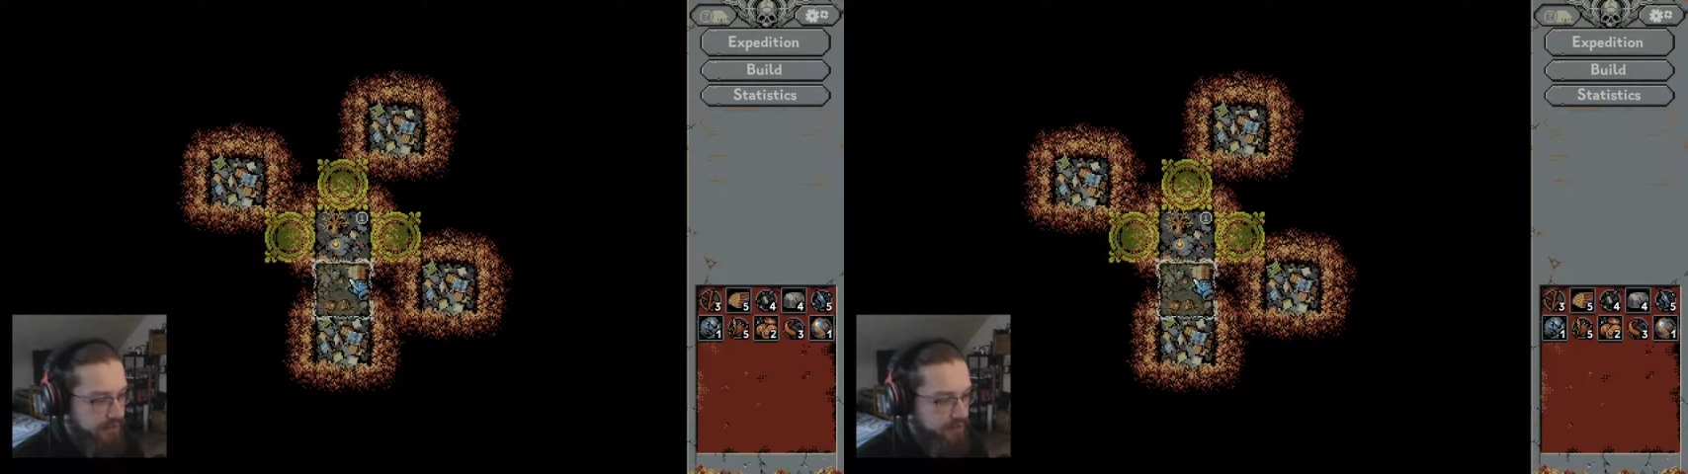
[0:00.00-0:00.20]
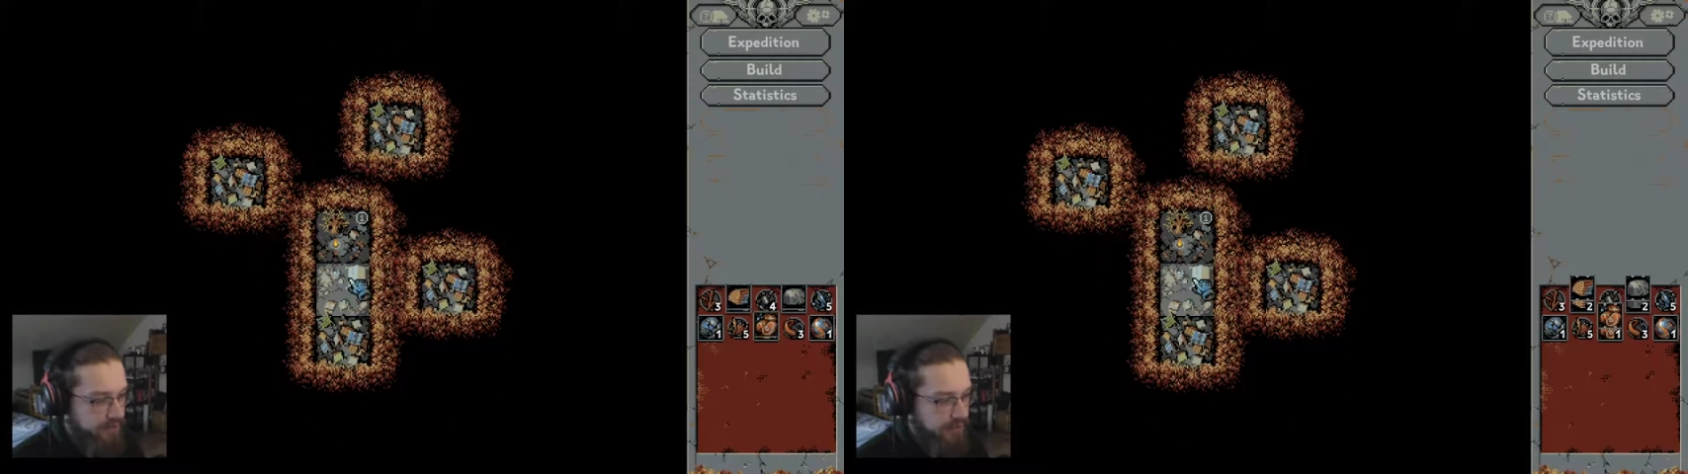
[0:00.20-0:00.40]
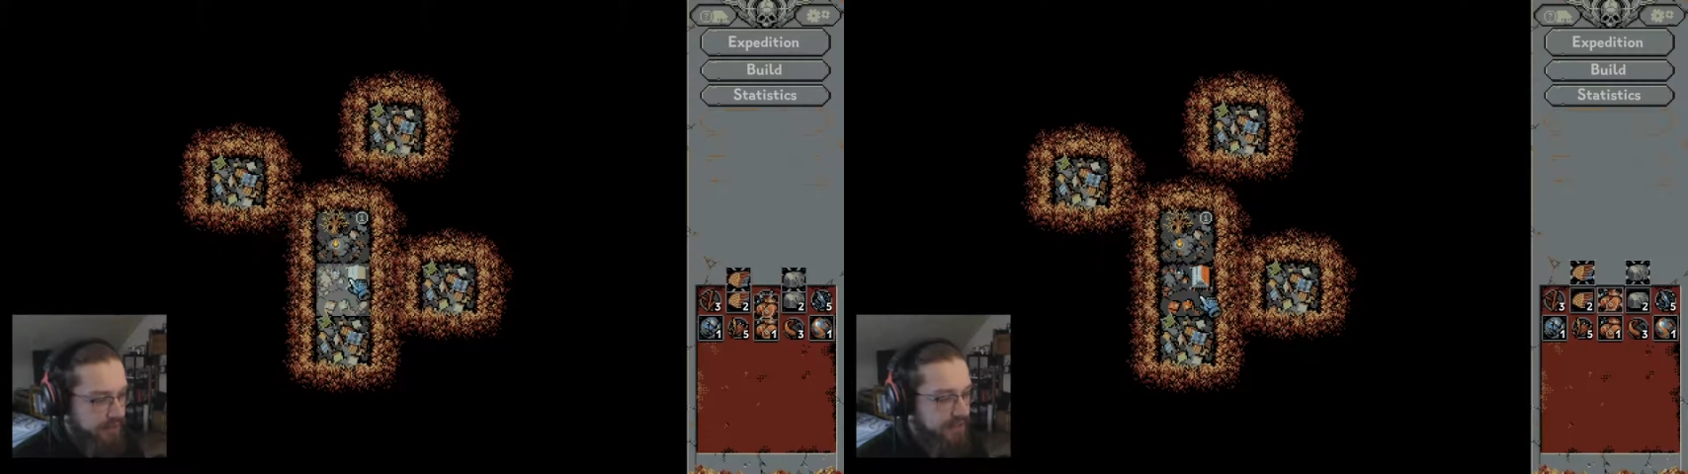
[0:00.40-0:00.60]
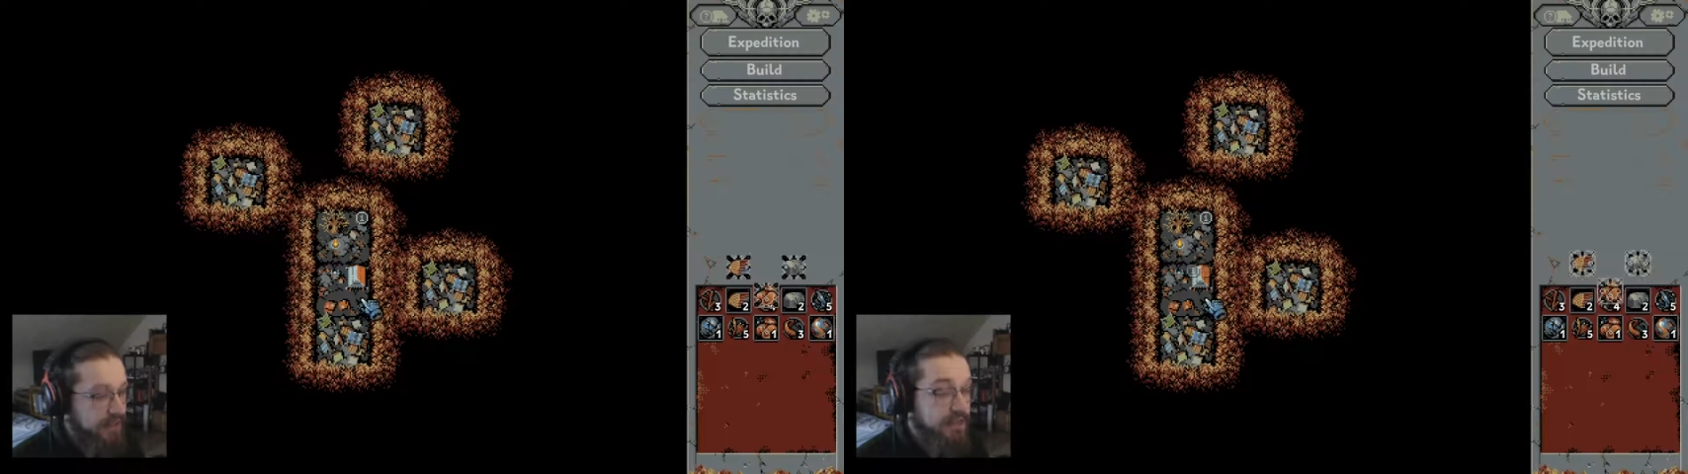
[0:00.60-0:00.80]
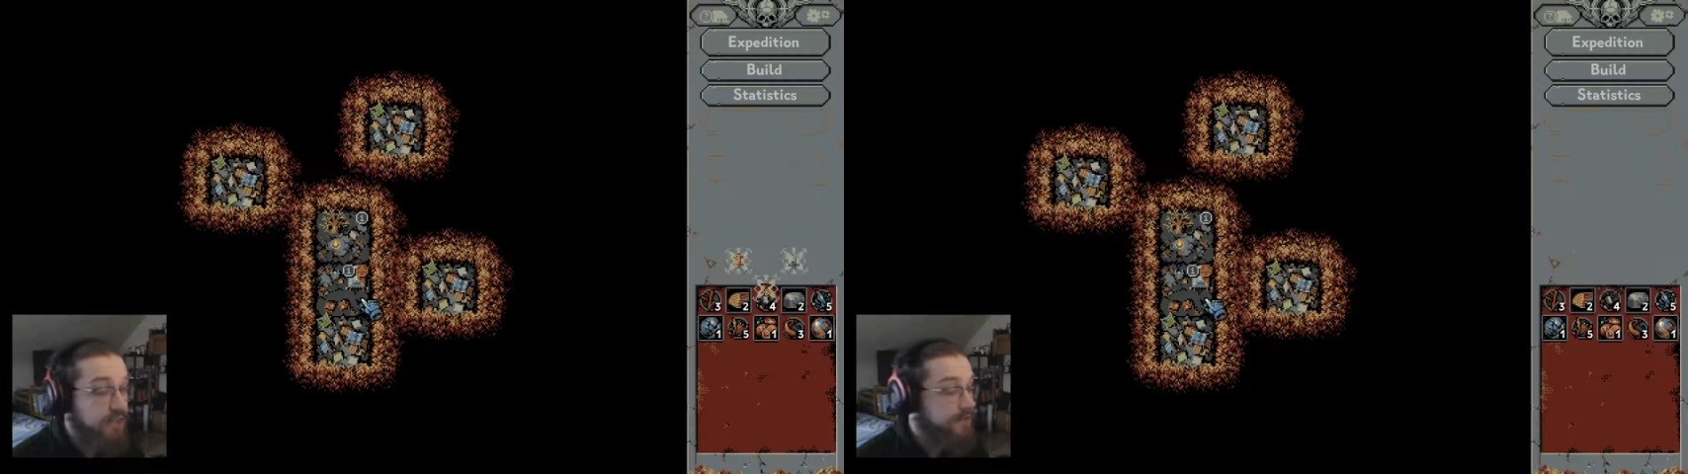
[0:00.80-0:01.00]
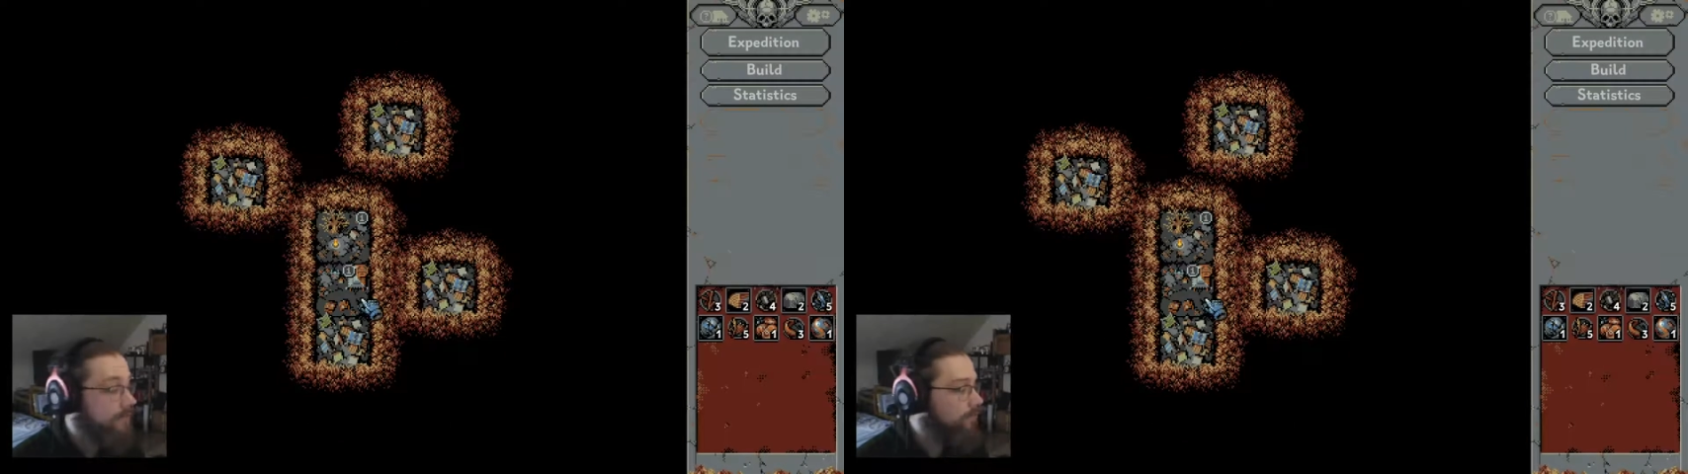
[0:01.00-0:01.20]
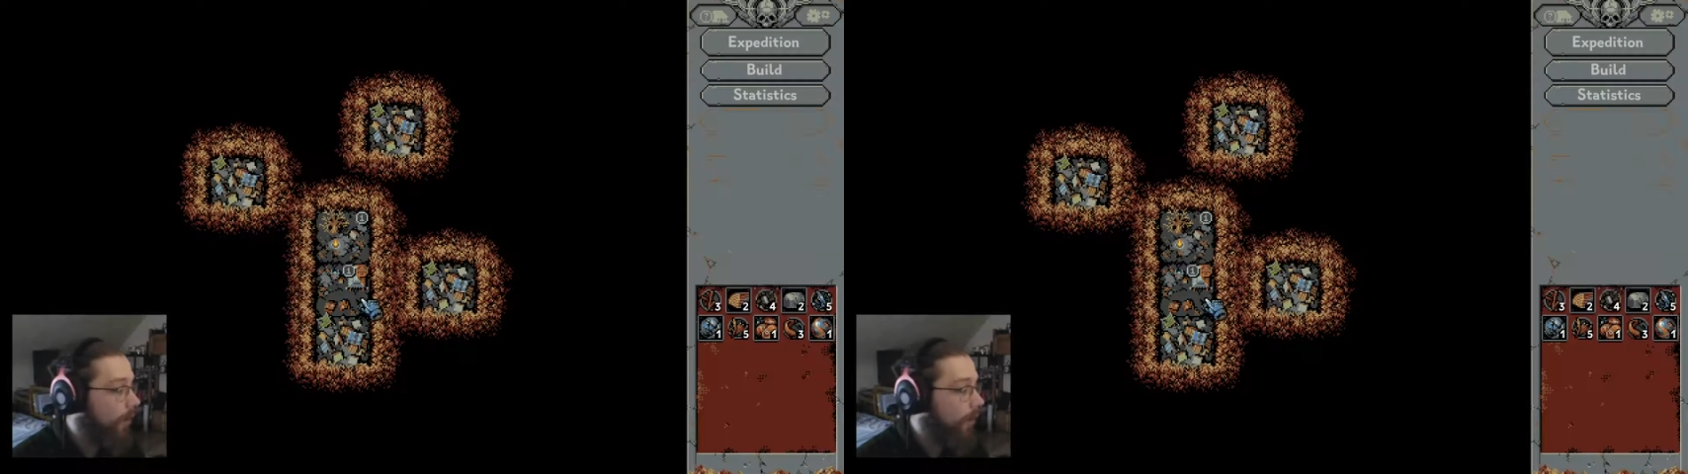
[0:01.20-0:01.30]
Like, it doesn't work